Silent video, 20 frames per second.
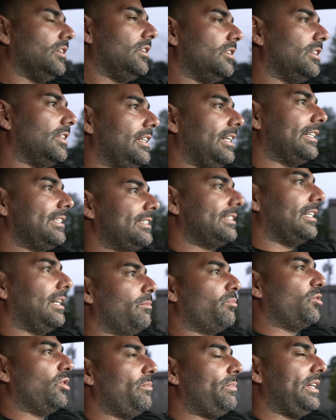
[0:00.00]
The next stop
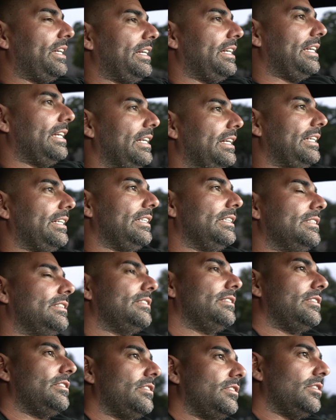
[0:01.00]
would be
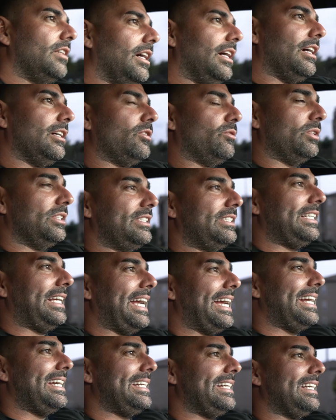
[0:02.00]
going to see
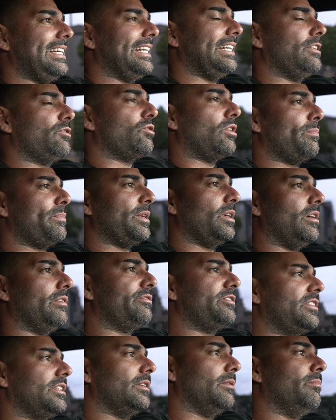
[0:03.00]
Andy again and dropping off
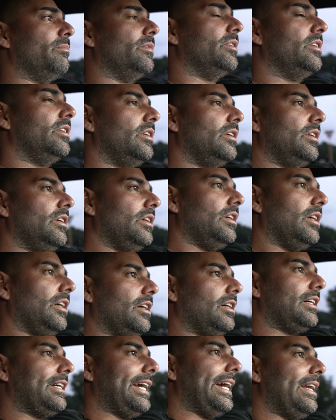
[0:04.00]

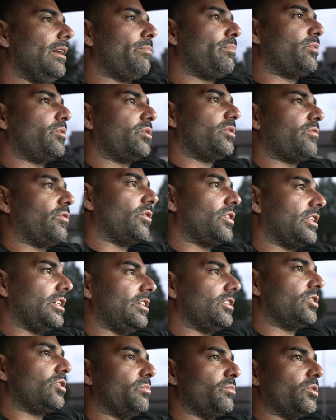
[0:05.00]
some calipers for a
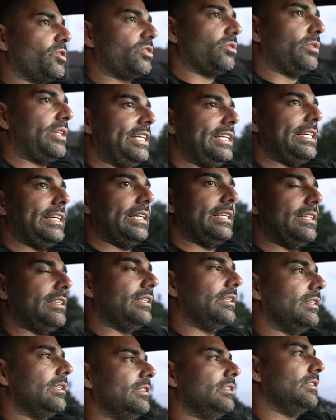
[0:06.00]
customer so he can
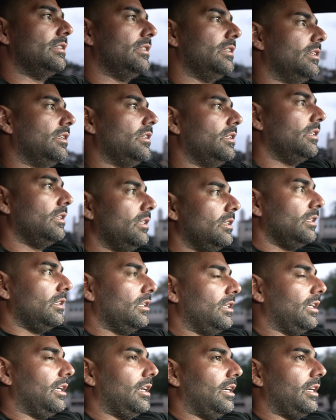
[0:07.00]

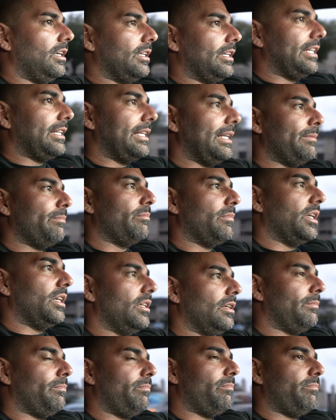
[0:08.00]
get
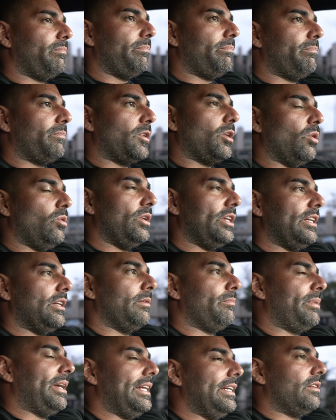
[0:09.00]
them coated
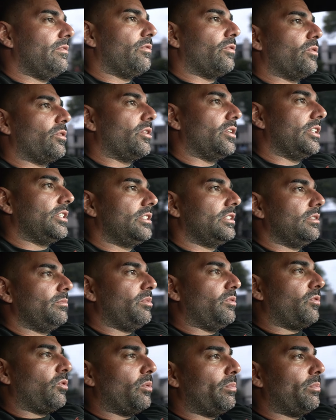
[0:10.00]
and painted for us before